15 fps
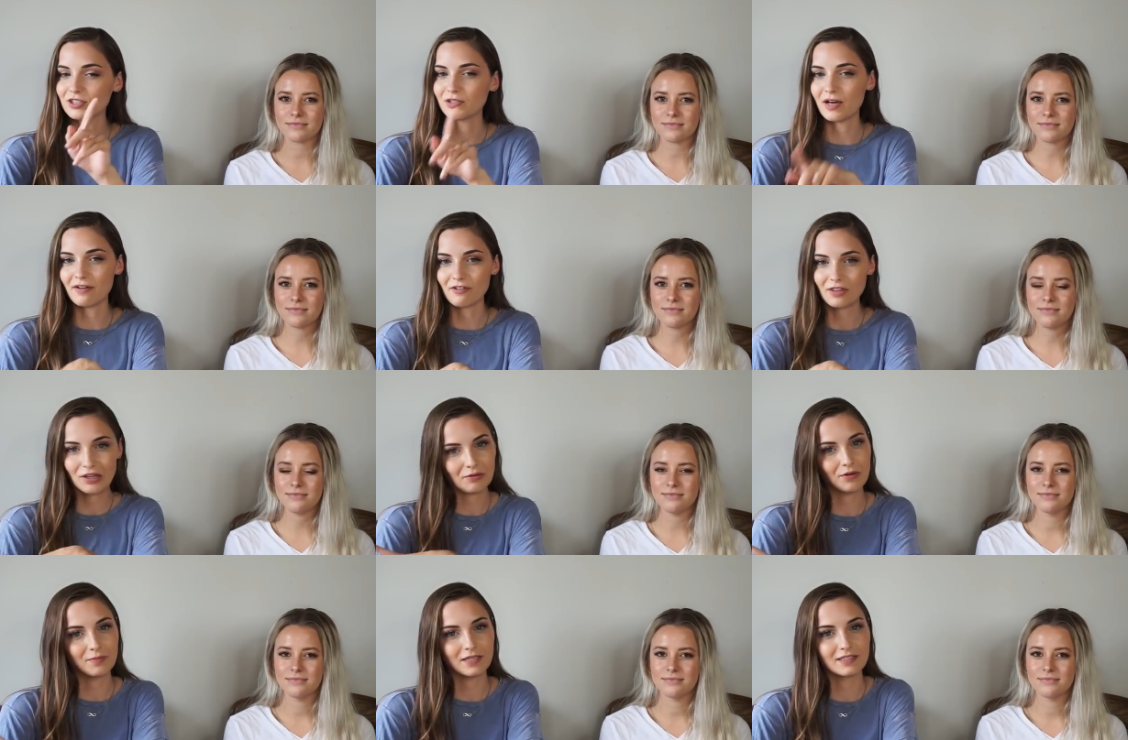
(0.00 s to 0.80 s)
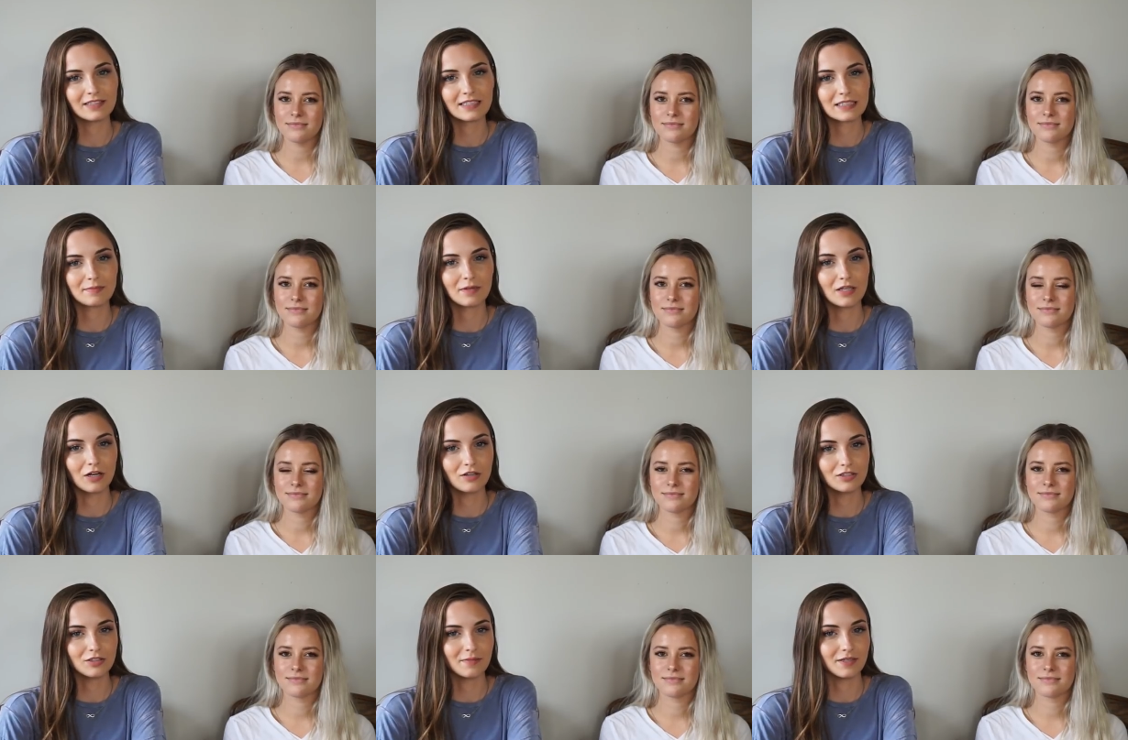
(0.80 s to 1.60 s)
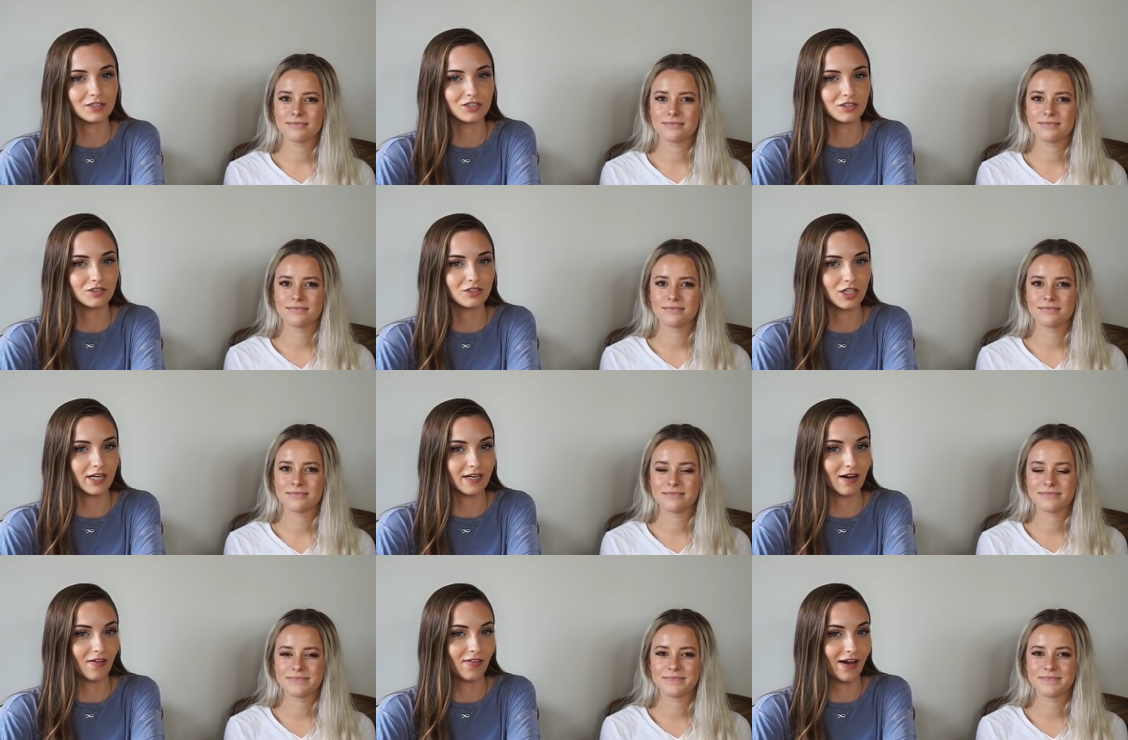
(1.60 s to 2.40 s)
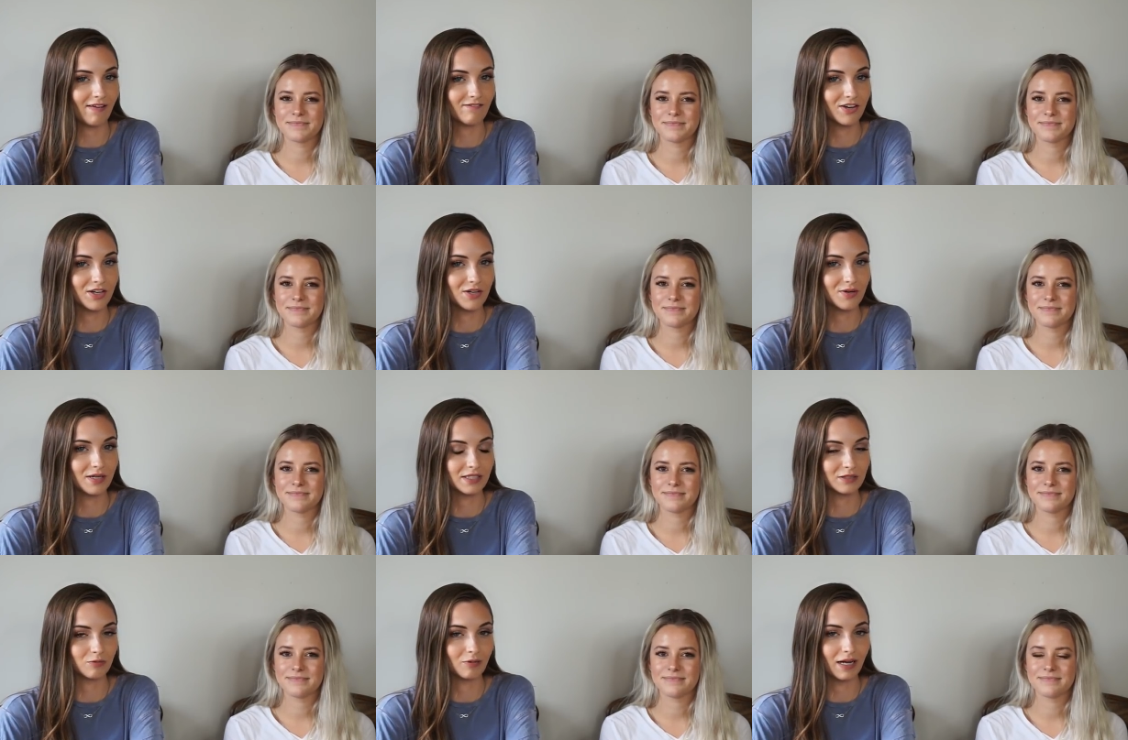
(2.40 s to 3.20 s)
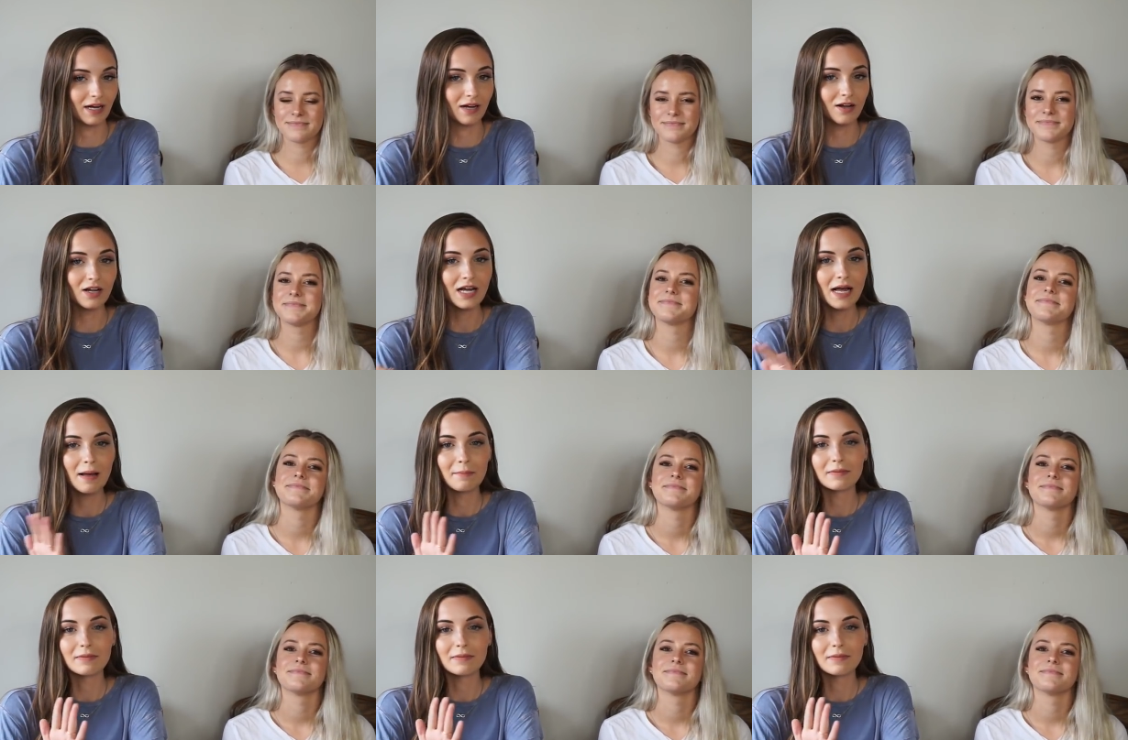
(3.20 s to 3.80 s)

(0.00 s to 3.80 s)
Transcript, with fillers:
Speaker 1: So everything will be linked below, so make sure you check out that video as well.